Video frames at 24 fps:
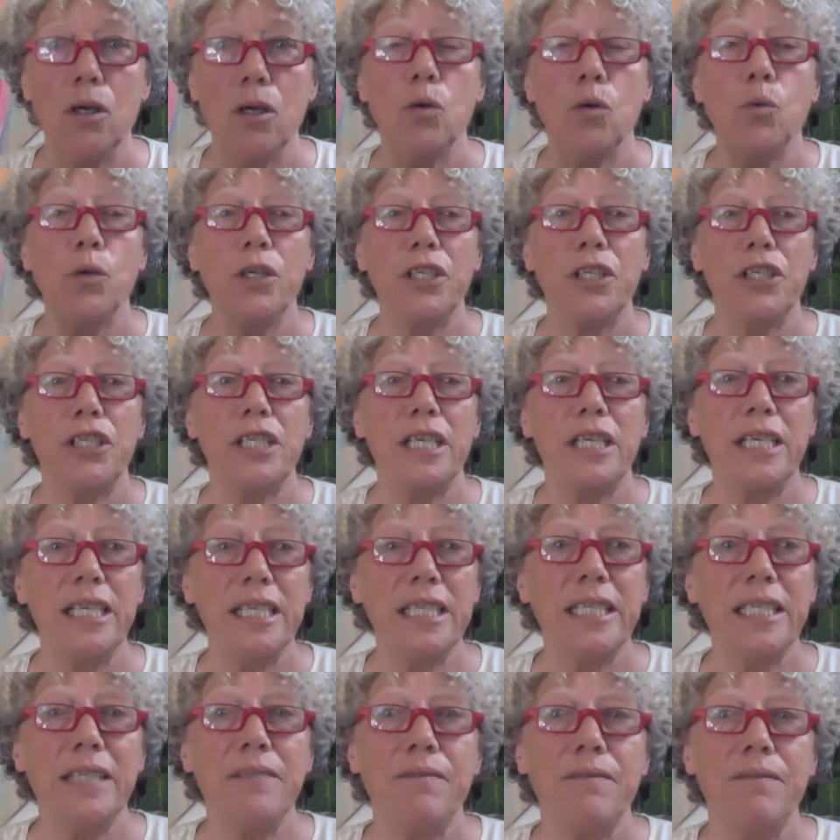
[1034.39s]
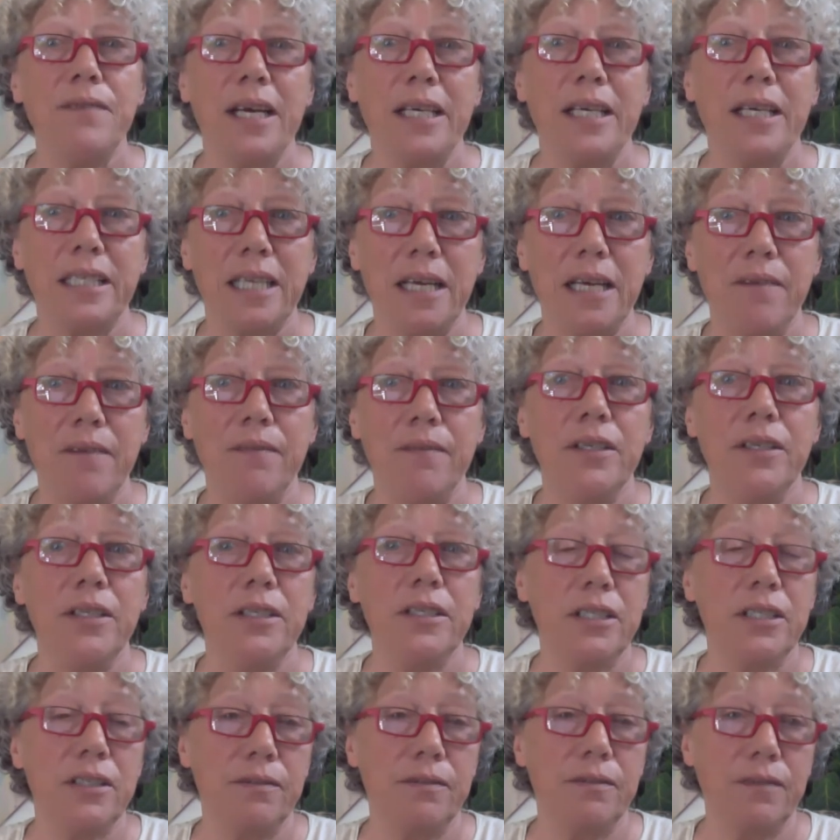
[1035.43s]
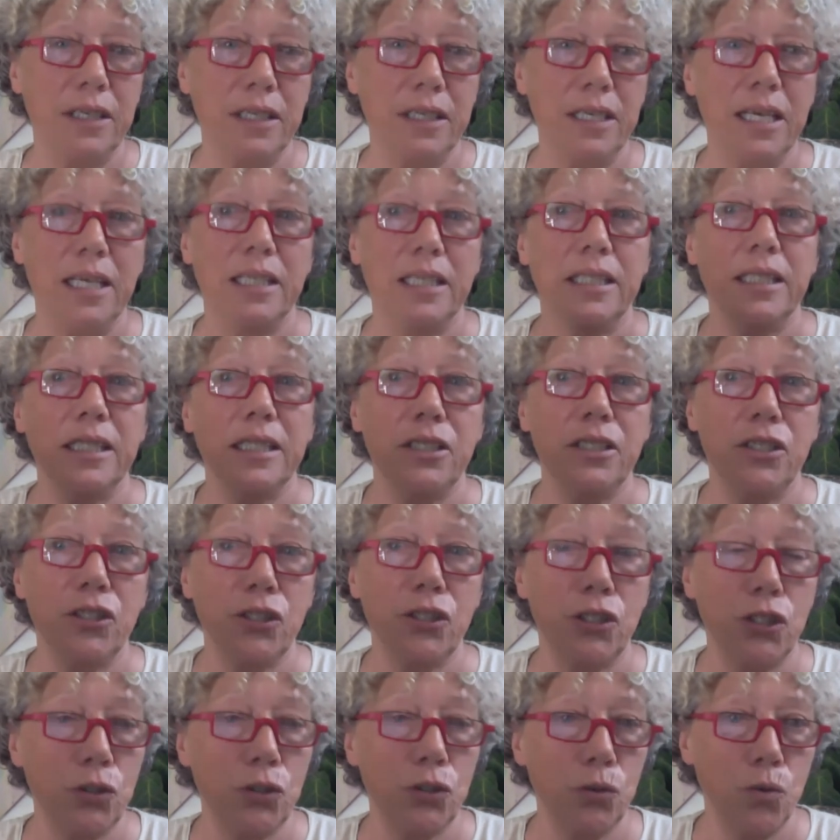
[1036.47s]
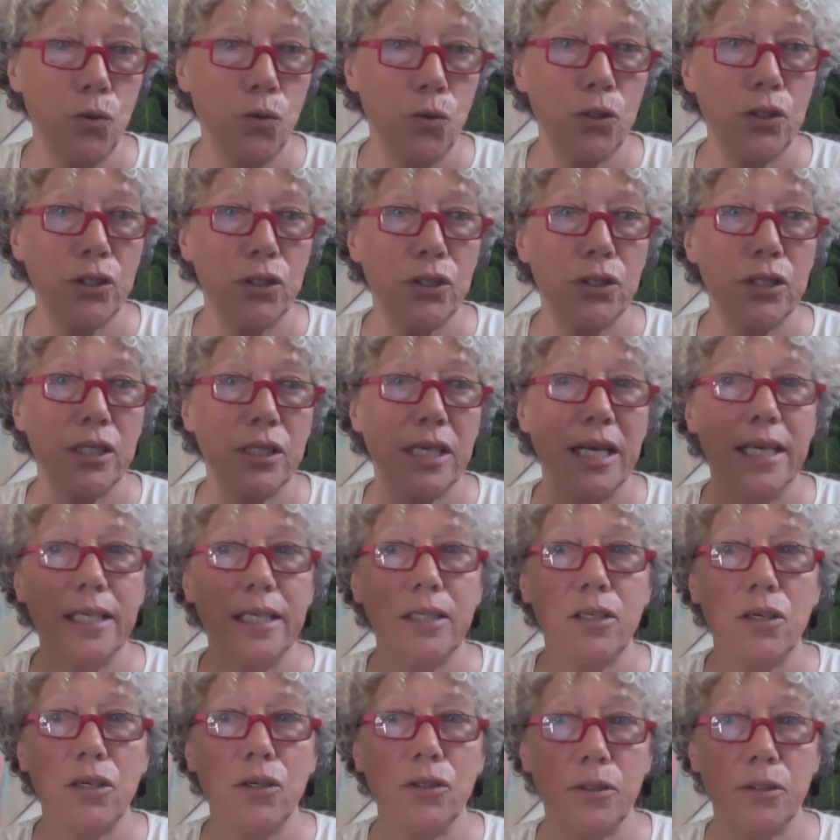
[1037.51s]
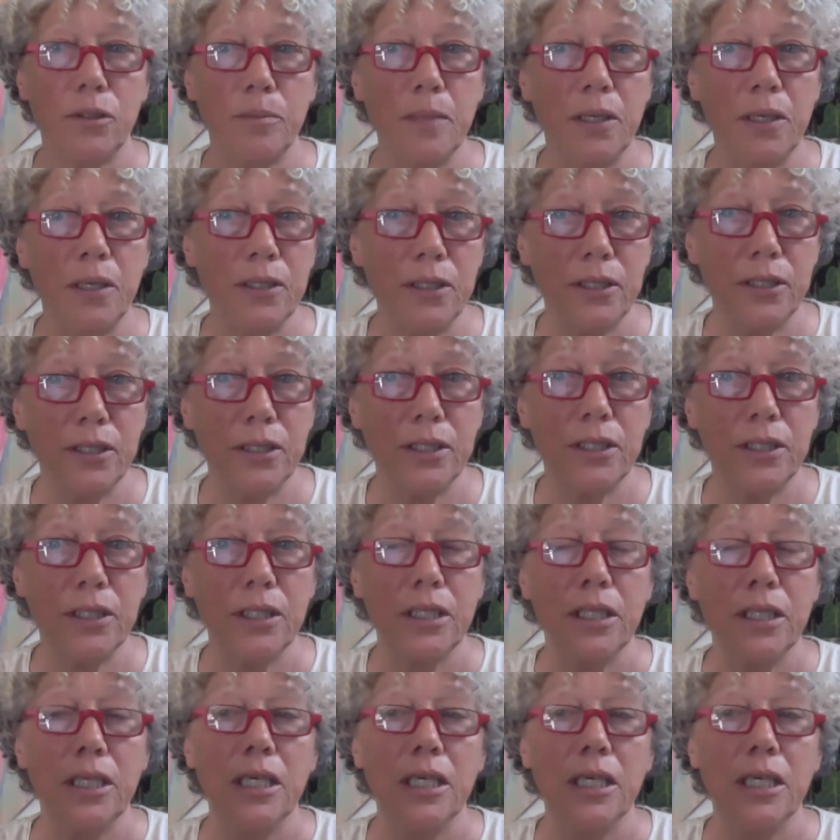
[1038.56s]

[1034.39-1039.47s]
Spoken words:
which is in fact evidence of connecting to source and cosmos.